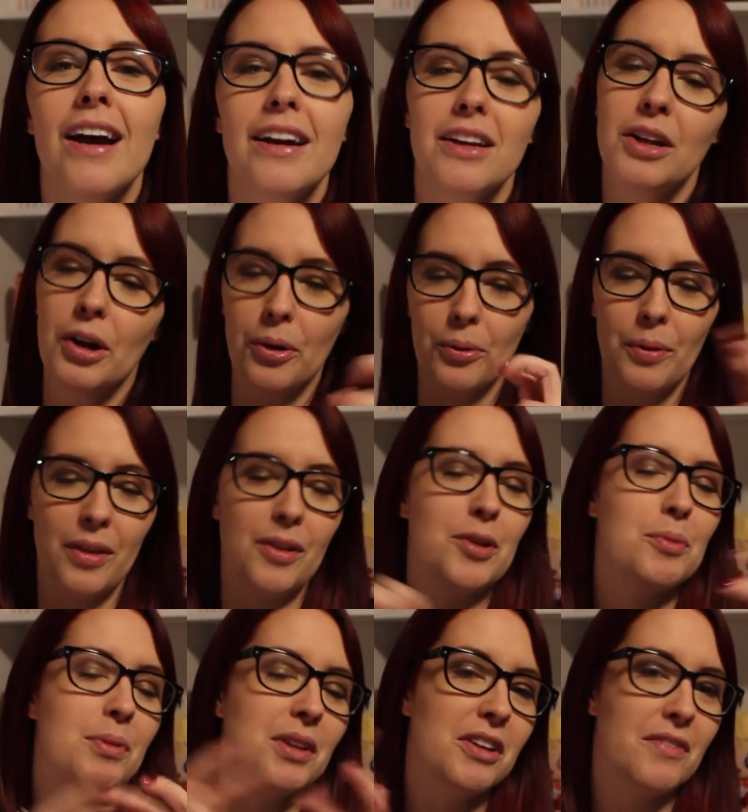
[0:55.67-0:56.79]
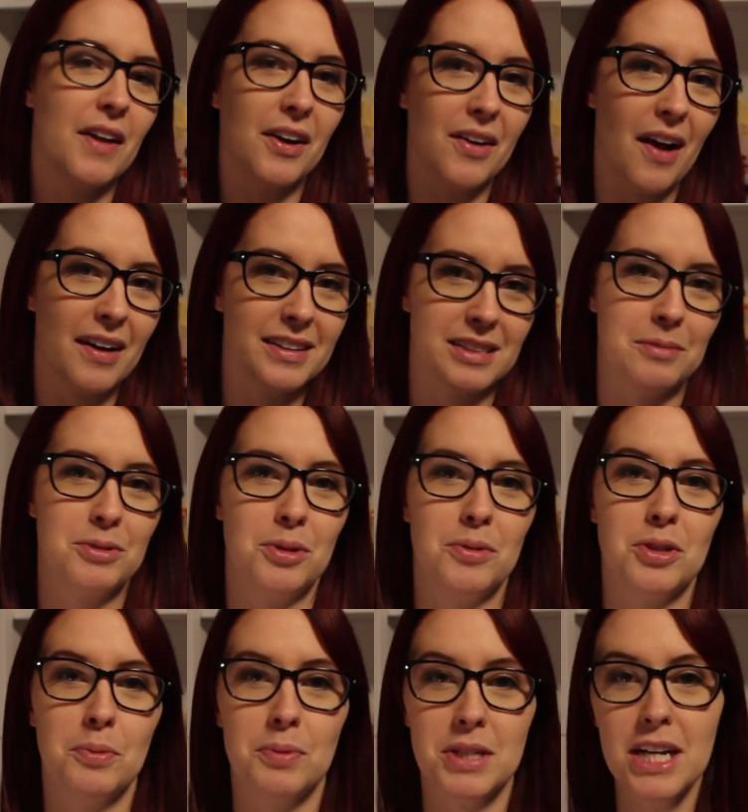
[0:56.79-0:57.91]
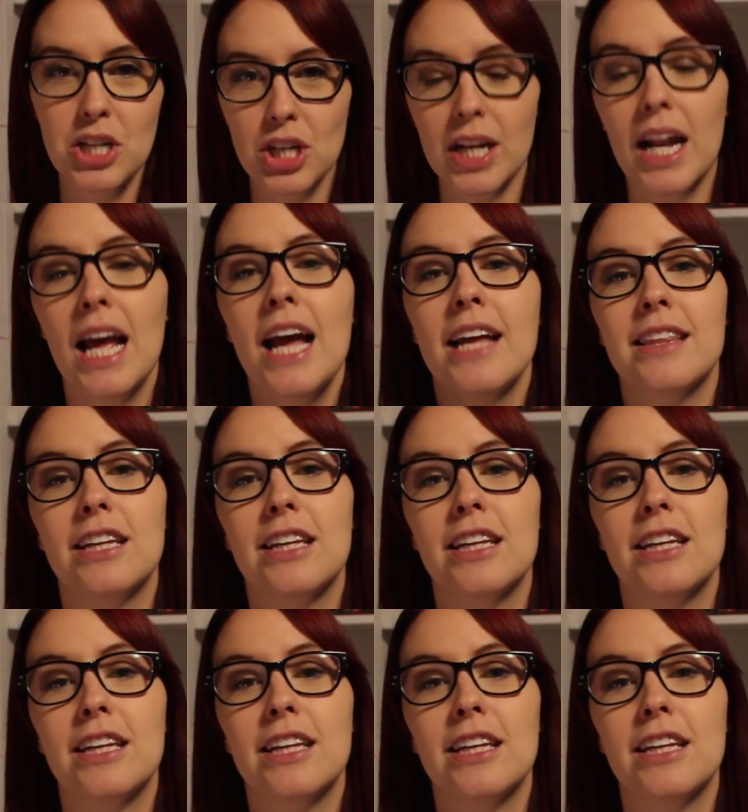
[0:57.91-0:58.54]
You know, whether you believe that or not is up to interpretation.